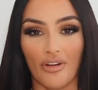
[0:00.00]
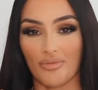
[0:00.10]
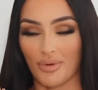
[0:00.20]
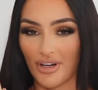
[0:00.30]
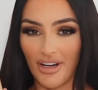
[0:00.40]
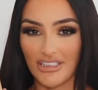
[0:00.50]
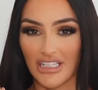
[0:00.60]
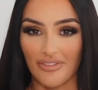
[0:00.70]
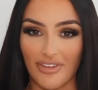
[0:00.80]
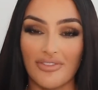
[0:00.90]
of product.
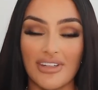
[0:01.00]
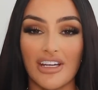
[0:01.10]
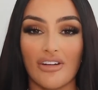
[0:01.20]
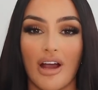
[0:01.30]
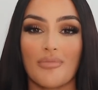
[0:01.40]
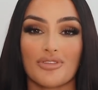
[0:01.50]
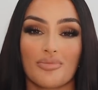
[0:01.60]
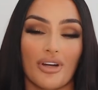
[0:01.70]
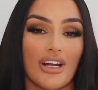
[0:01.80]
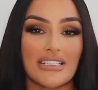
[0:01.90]
You get 15 grams of
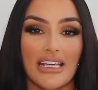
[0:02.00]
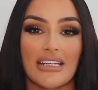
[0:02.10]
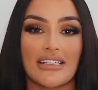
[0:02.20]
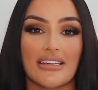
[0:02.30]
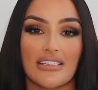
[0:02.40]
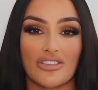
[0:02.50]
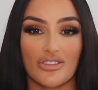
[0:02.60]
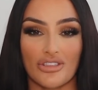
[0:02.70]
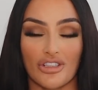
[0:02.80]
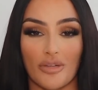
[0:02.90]
product in this
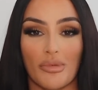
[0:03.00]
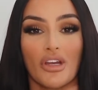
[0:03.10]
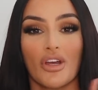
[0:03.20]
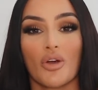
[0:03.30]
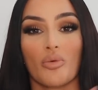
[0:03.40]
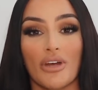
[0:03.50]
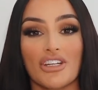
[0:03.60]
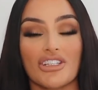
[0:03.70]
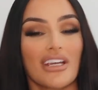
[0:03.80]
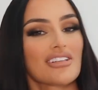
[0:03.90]
tube,
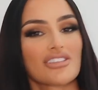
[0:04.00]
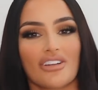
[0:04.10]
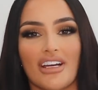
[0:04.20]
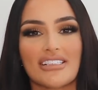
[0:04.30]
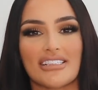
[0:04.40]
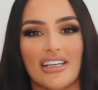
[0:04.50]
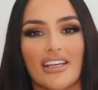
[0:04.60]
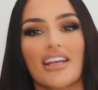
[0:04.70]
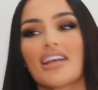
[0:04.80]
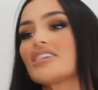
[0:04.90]
which is
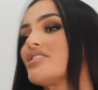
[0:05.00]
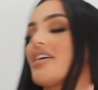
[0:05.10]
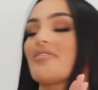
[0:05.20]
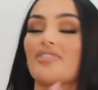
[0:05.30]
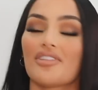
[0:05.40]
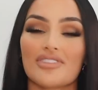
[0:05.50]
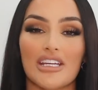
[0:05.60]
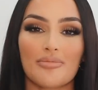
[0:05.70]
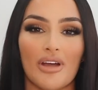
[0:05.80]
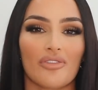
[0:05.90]
crazy. You get
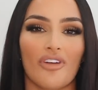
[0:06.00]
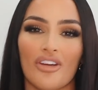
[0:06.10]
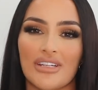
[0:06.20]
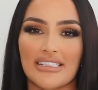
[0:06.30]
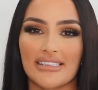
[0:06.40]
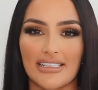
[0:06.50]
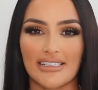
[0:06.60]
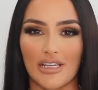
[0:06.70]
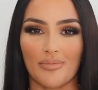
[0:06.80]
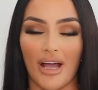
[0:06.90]
15 ml for only
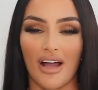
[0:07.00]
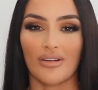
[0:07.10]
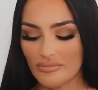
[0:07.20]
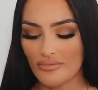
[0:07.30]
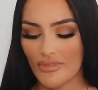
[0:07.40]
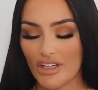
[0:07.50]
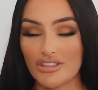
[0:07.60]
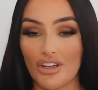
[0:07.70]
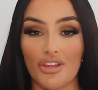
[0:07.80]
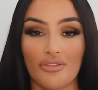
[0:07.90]
£16.
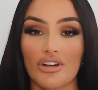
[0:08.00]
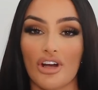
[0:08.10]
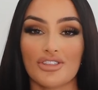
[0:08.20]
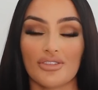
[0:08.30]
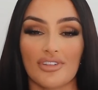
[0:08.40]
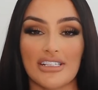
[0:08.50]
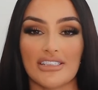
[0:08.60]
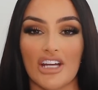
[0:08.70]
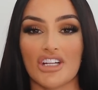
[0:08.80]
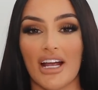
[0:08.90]
So through loads of
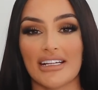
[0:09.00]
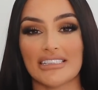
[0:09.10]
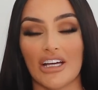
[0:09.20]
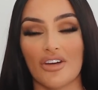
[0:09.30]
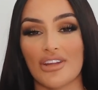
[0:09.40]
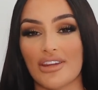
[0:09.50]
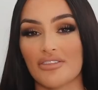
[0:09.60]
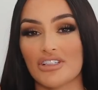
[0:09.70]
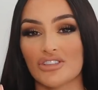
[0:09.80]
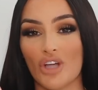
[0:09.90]
research, I can tell you that
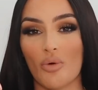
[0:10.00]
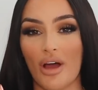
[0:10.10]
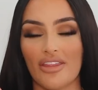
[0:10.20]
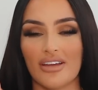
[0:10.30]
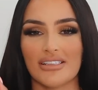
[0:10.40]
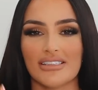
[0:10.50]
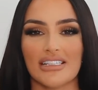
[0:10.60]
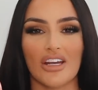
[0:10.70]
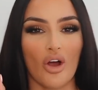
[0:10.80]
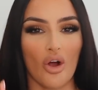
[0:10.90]
there is no other
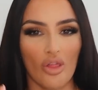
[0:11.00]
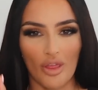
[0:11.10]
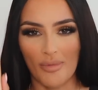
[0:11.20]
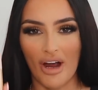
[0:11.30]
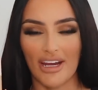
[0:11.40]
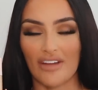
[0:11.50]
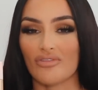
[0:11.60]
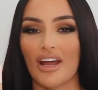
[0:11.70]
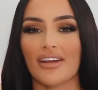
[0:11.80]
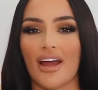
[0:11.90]
concealer on the market
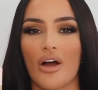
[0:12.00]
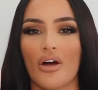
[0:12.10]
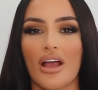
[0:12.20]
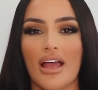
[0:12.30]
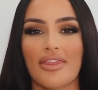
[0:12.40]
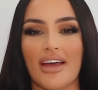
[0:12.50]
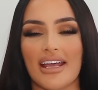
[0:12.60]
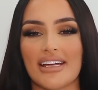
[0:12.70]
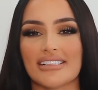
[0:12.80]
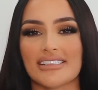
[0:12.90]
right now that
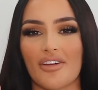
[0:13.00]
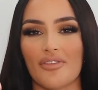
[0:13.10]
is